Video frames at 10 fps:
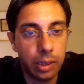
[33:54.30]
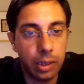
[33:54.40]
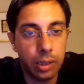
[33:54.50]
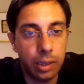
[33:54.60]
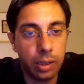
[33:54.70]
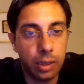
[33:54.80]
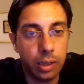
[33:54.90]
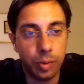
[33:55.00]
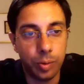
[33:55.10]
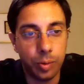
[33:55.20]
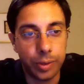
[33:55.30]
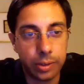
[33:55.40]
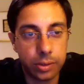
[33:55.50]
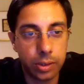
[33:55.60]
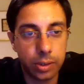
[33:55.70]
Okay, sir,
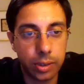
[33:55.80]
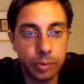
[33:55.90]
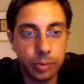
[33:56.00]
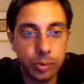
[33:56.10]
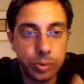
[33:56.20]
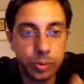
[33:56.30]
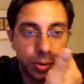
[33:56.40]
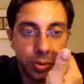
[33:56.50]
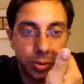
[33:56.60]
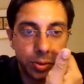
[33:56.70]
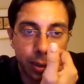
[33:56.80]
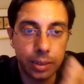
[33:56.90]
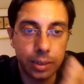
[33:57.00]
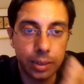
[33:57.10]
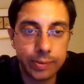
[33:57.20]
I'm used to using
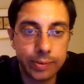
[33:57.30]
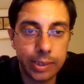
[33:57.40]
dev C++